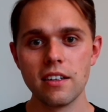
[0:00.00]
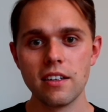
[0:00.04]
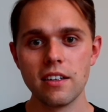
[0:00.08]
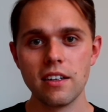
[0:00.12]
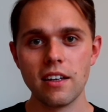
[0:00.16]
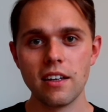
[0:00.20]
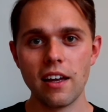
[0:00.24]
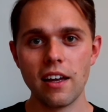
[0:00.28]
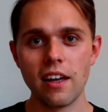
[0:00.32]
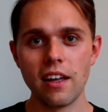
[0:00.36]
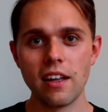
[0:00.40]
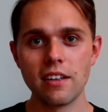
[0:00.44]

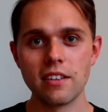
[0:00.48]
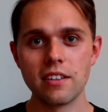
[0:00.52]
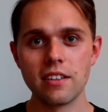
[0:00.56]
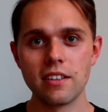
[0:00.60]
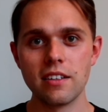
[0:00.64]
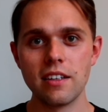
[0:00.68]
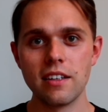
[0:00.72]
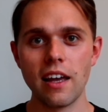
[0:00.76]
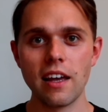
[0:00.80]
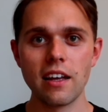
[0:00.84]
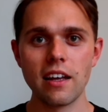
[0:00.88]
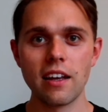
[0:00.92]
and
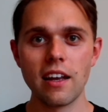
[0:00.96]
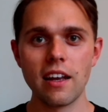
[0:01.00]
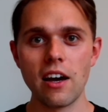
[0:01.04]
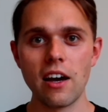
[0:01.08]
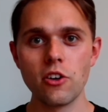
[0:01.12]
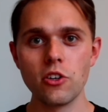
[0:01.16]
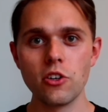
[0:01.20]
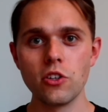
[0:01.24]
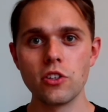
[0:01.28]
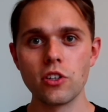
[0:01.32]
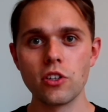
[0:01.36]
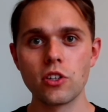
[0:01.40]
they allow
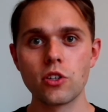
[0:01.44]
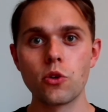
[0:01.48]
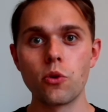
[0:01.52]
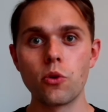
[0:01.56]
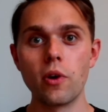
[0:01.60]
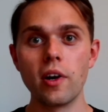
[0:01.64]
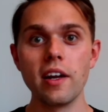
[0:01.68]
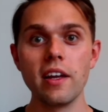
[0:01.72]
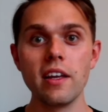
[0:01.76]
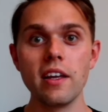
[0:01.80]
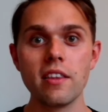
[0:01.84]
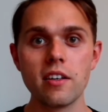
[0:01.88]
you to
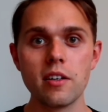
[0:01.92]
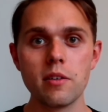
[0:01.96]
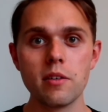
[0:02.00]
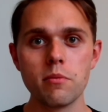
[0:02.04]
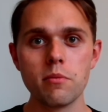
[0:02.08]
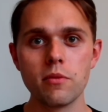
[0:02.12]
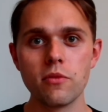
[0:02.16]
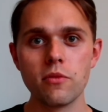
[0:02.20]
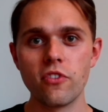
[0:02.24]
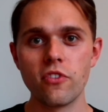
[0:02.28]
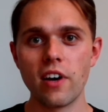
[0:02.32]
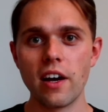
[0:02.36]
query
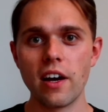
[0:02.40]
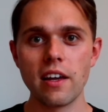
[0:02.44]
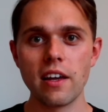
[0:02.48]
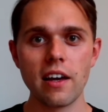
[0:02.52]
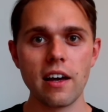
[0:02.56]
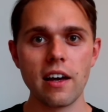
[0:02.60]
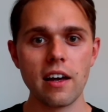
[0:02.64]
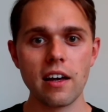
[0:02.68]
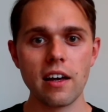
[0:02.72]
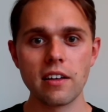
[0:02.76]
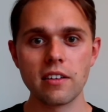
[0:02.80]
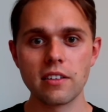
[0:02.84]
them
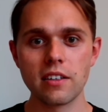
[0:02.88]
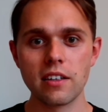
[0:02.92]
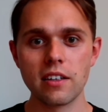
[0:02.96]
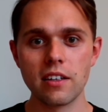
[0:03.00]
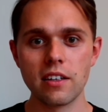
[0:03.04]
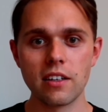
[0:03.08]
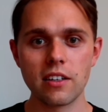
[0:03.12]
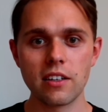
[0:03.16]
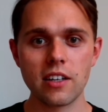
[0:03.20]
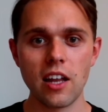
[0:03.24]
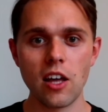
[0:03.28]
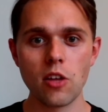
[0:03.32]

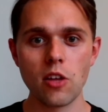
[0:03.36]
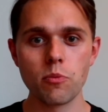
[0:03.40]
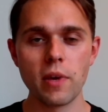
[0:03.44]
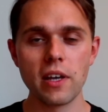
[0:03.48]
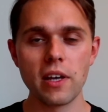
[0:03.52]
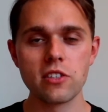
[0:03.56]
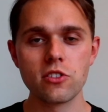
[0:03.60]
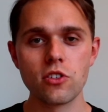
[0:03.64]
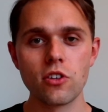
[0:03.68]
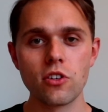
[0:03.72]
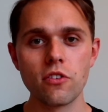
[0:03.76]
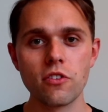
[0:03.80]
via
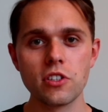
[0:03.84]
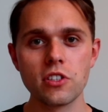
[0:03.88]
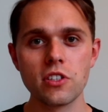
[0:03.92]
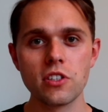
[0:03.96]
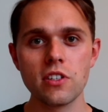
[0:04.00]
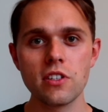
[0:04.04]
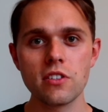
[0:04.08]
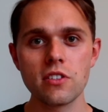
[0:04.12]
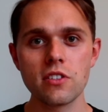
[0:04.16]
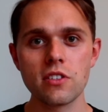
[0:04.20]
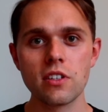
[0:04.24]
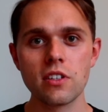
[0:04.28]
cloud-based
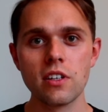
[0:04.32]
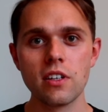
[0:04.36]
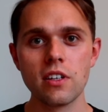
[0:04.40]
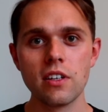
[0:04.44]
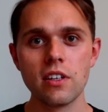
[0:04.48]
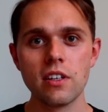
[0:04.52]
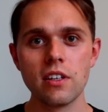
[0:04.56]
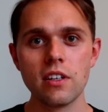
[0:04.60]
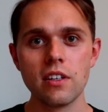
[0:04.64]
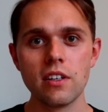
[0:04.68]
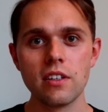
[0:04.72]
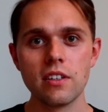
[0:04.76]
services,
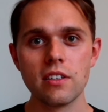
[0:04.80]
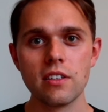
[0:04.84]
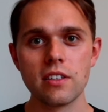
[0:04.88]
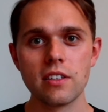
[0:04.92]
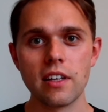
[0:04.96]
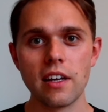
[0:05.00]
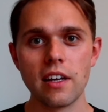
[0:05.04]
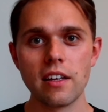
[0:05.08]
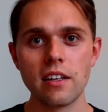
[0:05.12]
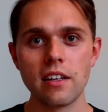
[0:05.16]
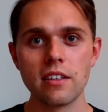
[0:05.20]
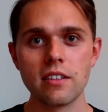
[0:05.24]

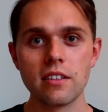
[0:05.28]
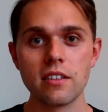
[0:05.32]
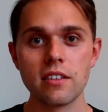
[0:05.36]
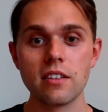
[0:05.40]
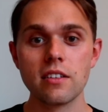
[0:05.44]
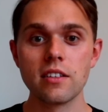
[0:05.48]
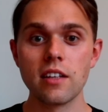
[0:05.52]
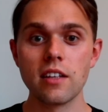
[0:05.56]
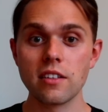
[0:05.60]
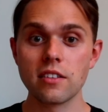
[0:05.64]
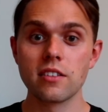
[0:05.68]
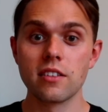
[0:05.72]
then
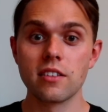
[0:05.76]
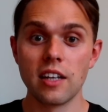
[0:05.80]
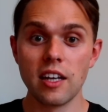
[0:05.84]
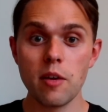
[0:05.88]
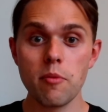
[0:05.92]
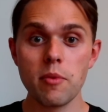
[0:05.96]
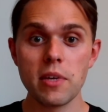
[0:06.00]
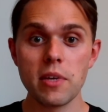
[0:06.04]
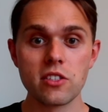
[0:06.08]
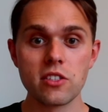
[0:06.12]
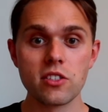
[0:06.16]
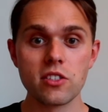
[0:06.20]
that
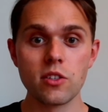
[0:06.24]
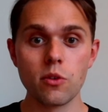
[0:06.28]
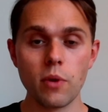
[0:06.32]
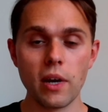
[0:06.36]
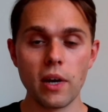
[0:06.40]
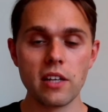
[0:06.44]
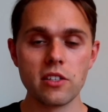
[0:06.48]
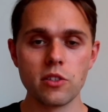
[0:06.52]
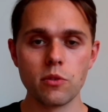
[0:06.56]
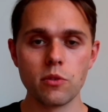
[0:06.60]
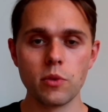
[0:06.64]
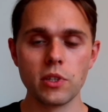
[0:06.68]
limits the
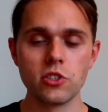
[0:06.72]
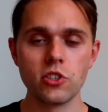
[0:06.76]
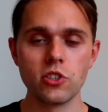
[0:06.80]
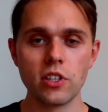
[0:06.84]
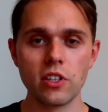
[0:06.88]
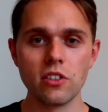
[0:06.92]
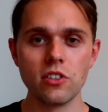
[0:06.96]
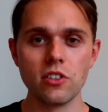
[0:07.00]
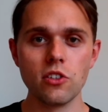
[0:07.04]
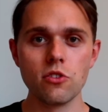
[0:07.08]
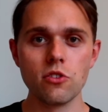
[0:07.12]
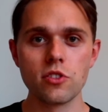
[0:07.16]
ways in which you
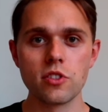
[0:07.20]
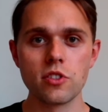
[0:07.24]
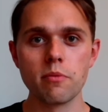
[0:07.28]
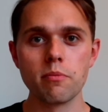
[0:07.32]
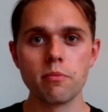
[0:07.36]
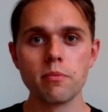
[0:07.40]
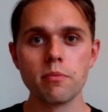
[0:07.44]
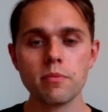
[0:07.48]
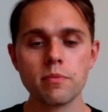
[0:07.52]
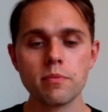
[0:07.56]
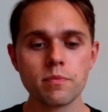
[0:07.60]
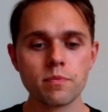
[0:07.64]
can use them.
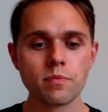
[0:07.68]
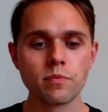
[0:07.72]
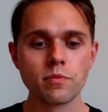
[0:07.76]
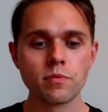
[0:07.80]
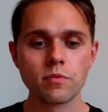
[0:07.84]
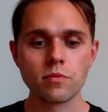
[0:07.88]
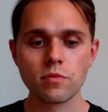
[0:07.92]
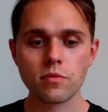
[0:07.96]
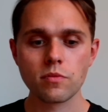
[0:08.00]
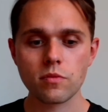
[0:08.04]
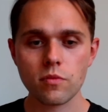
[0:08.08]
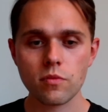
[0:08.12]

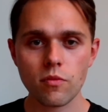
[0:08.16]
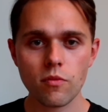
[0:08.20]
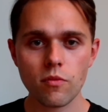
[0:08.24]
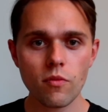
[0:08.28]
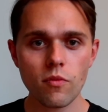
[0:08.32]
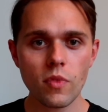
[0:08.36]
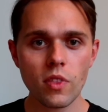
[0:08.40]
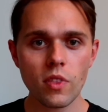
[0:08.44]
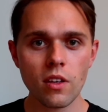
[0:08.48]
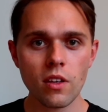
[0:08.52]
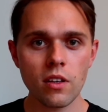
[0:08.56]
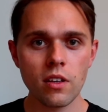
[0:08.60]

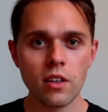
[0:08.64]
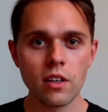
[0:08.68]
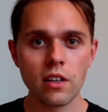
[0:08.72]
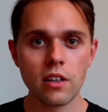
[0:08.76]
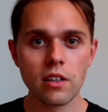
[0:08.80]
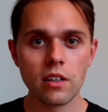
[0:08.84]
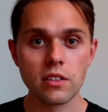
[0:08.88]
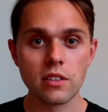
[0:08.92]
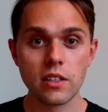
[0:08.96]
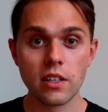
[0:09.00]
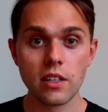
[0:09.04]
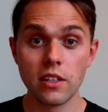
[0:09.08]

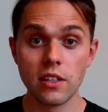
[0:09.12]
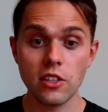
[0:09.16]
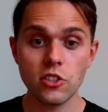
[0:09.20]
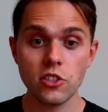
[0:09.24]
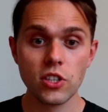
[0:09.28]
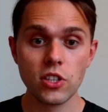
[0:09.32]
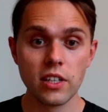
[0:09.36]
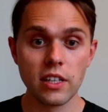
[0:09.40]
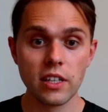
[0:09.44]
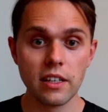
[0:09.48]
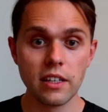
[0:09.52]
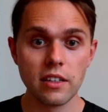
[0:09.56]
And
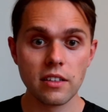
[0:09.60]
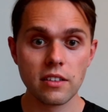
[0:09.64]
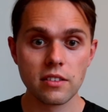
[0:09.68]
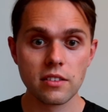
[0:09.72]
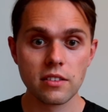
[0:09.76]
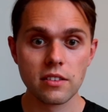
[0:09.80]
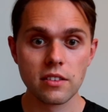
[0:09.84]
additionally,